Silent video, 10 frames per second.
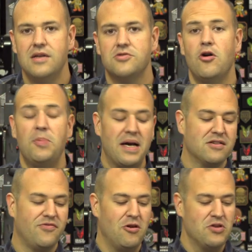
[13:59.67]
So I hope you
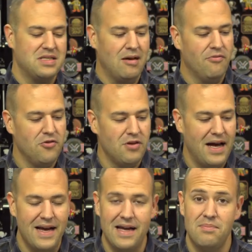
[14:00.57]
guys found this helpful.
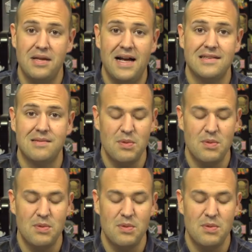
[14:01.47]
I had a blast.